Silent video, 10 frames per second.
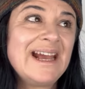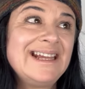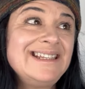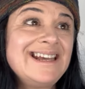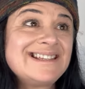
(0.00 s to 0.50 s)

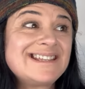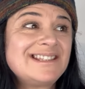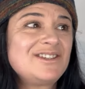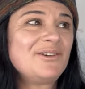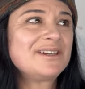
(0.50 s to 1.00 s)
And yes,
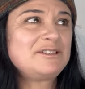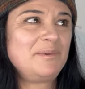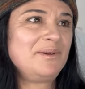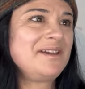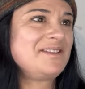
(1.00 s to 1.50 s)
it's your
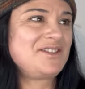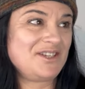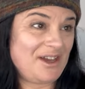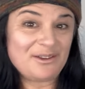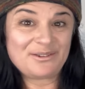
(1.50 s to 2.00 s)
experience to
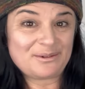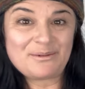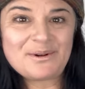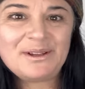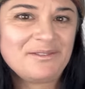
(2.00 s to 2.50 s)
go
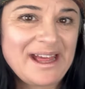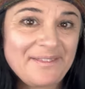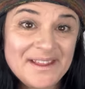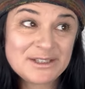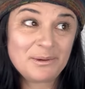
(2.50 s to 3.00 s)
through all of
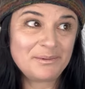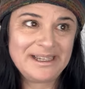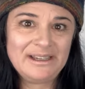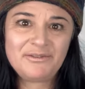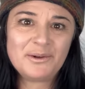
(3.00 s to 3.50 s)
that. That's what we're
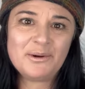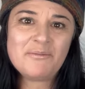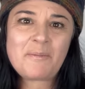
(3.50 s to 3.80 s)
here for.